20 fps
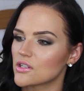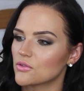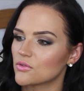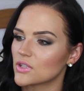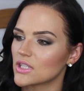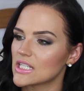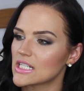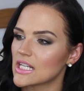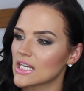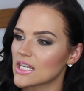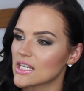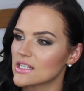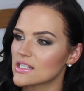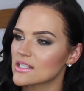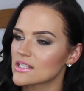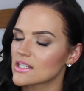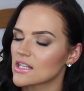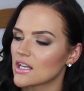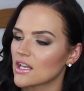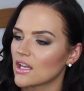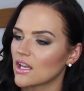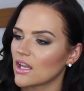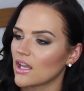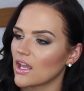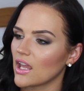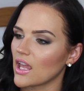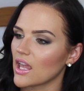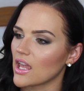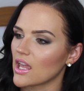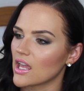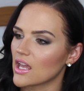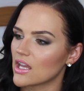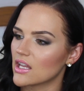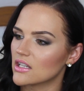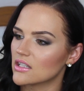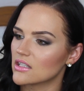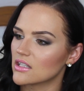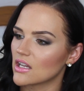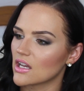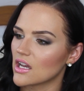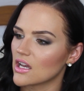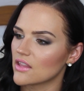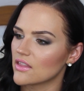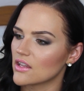They're really nice, and